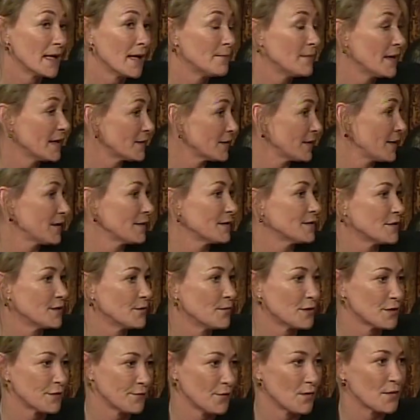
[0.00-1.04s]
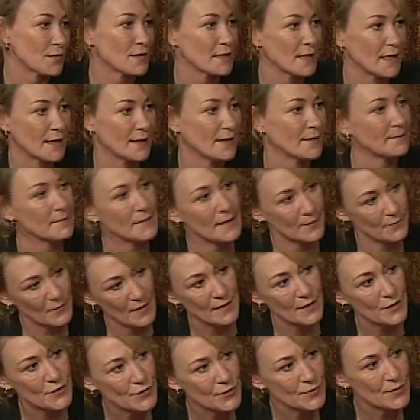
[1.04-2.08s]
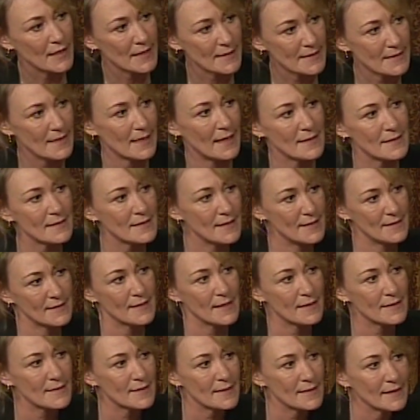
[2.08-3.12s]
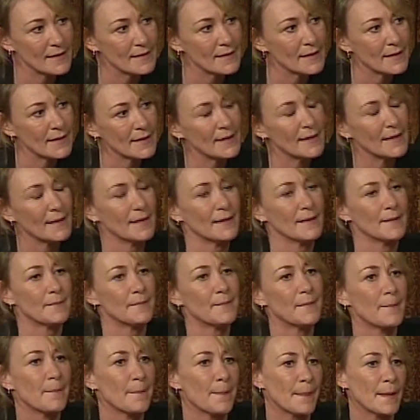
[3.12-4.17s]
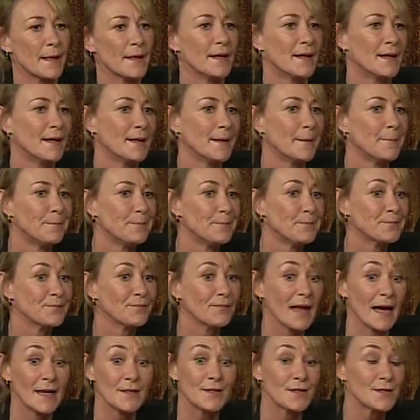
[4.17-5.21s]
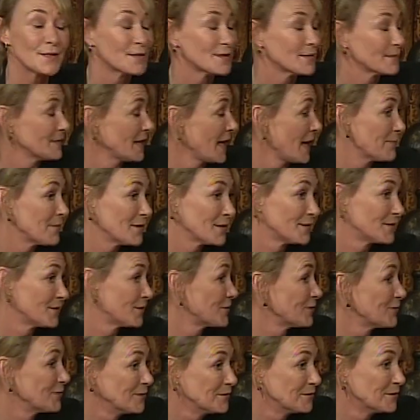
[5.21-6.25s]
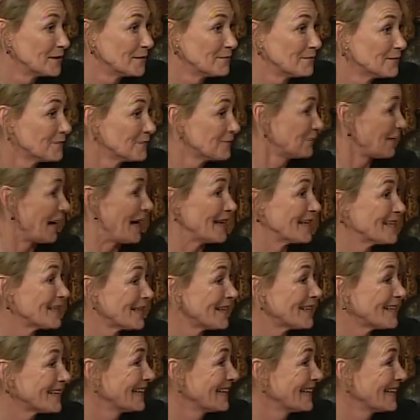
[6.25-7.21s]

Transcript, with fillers: I met her, she was 14, and when the shooting starts, she's 16. Mm -hmm. Um, I just happened to uh, find her.